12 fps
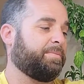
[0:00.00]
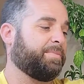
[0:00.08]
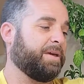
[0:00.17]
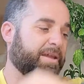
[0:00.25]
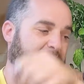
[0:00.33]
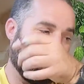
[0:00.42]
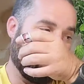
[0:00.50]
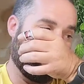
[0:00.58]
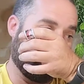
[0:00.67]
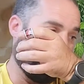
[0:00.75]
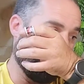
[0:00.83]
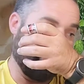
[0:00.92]
he didn't get a
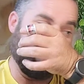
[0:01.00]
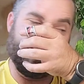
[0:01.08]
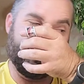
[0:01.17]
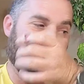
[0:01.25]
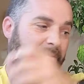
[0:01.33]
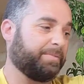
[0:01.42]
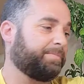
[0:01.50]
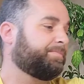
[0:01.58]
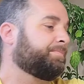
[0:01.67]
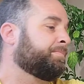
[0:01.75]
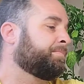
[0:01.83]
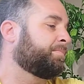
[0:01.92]
whole lot either.
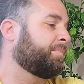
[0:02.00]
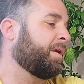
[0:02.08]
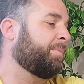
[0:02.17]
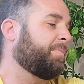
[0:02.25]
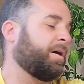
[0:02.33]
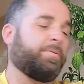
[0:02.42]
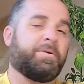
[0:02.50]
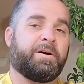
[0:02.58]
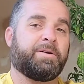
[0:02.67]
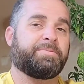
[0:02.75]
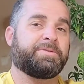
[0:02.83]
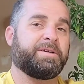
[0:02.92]
I'm not
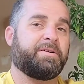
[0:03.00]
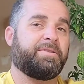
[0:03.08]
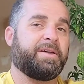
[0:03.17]
100% on